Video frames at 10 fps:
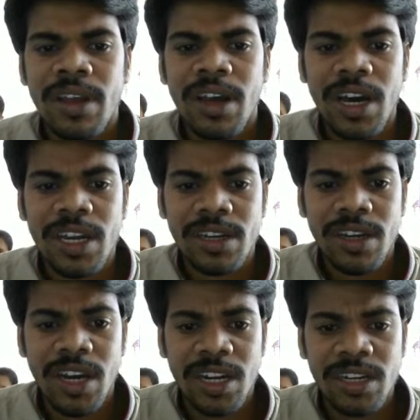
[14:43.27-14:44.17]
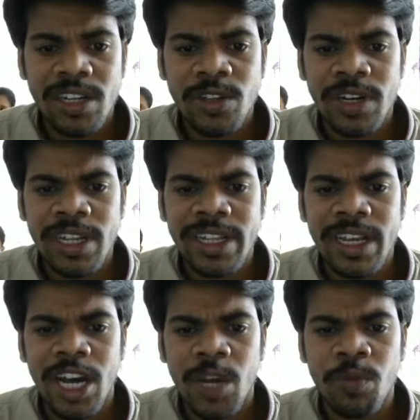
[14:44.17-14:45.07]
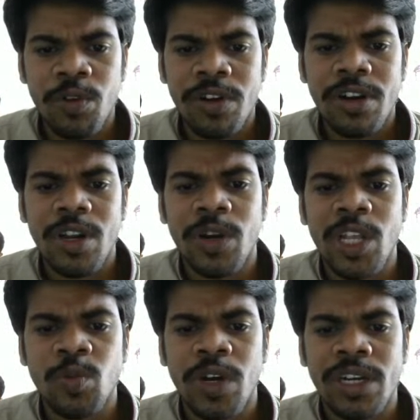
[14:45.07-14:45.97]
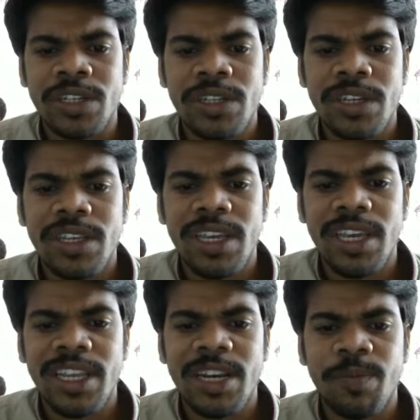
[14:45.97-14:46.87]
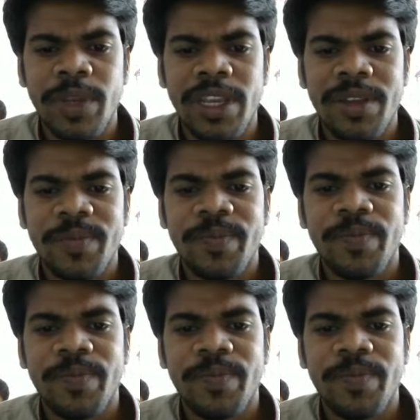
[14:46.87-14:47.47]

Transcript: Heart also releases a hormone known as what? ANP.